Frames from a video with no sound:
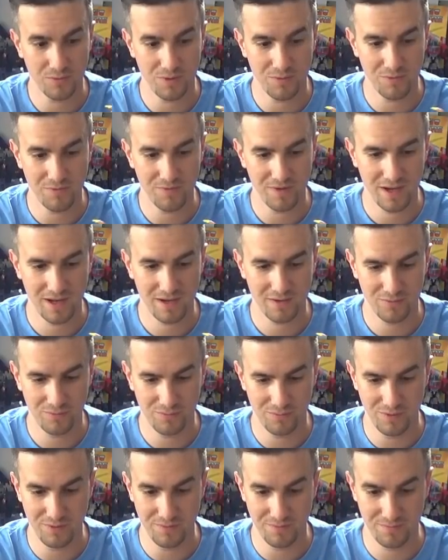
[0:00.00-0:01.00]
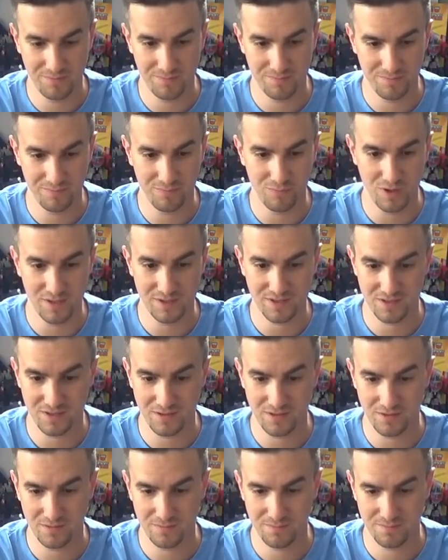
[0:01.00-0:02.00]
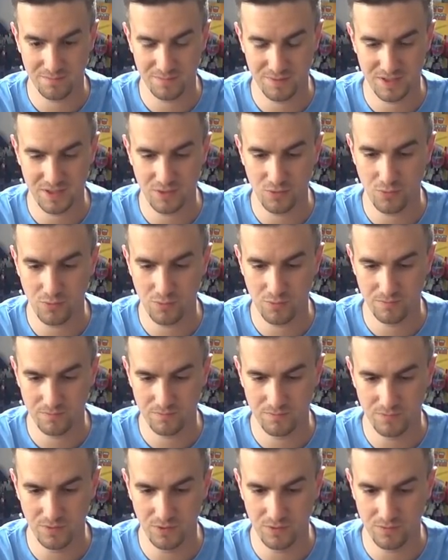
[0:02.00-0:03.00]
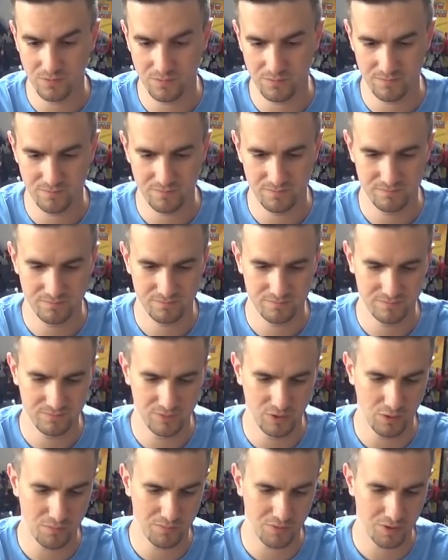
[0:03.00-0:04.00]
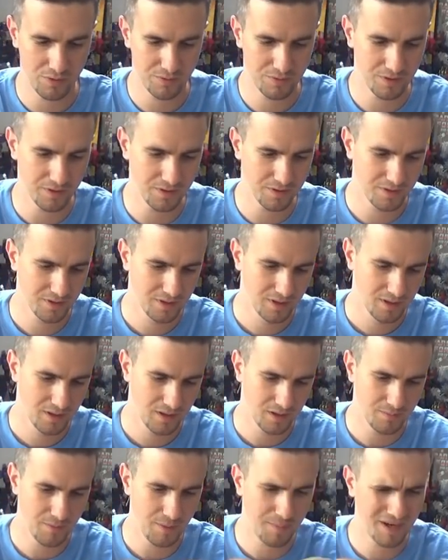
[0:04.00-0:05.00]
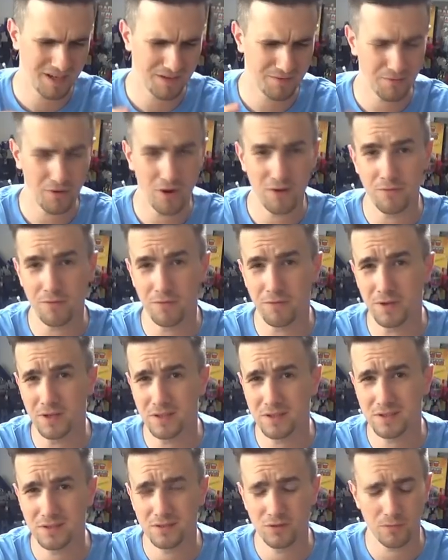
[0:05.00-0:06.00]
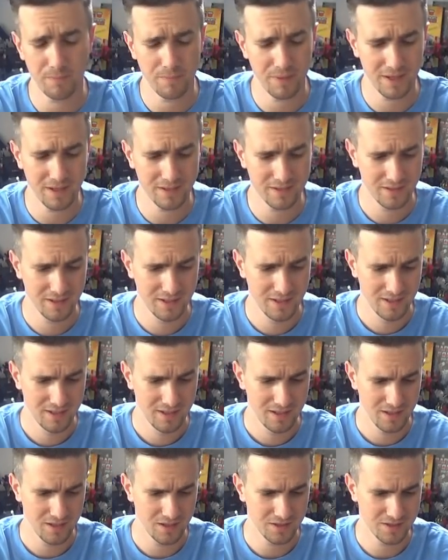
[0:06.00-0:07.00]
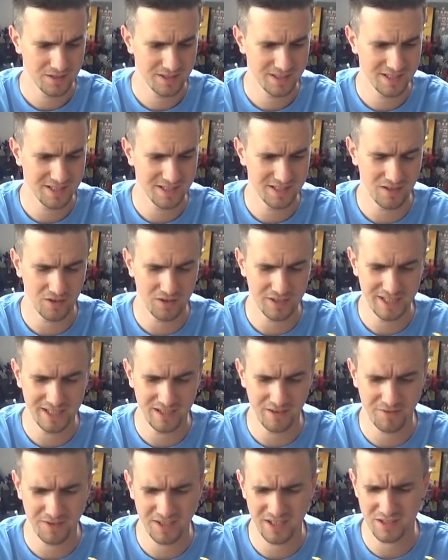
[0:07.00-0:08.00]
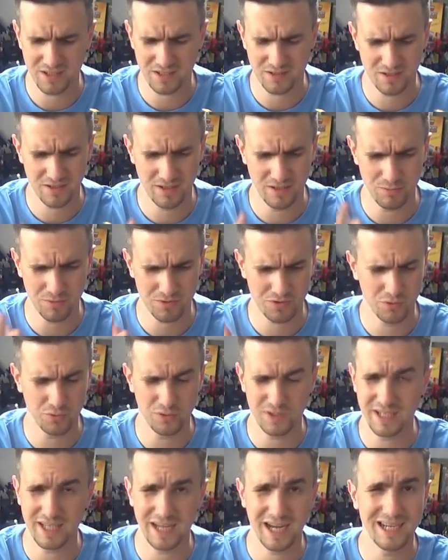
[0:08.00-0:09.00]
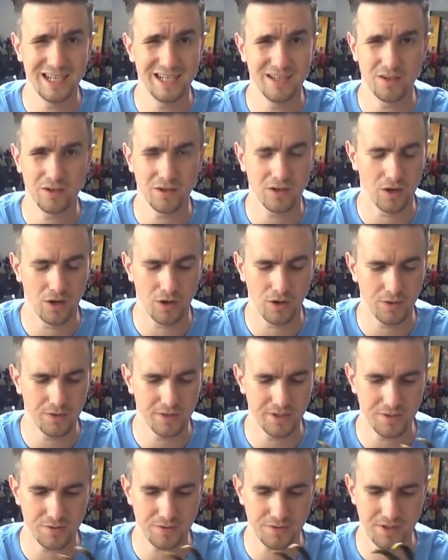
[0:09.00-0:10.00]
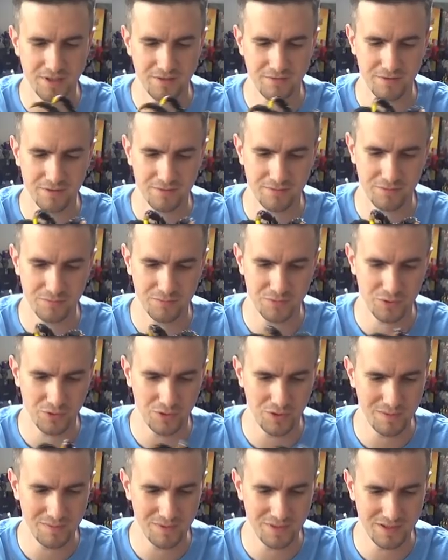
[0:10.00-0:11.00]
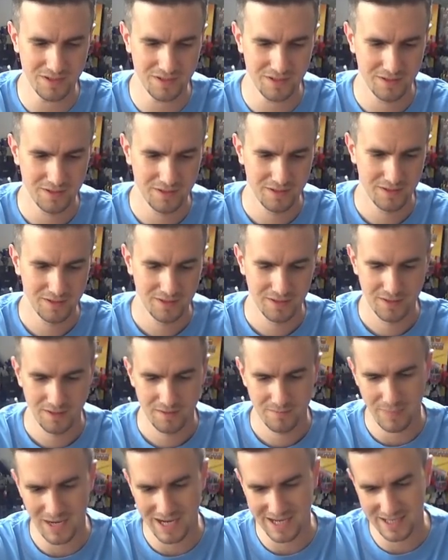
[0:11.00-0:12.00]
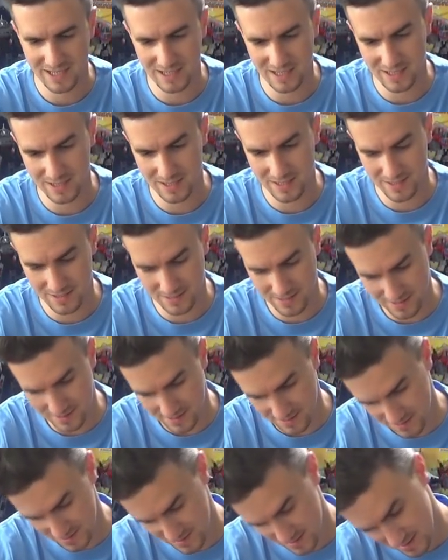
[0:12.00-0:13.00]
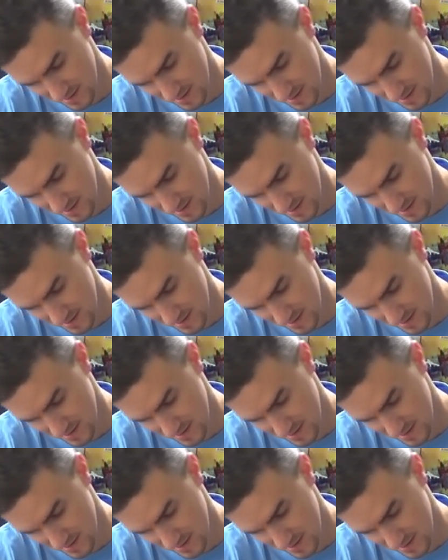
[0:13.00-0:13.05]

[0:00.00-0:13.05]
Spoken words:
one with ones that are still not broken. I paid a fiver for this, not bad. So this is like it was called the Alien Carnage or something from Toy Biz back in,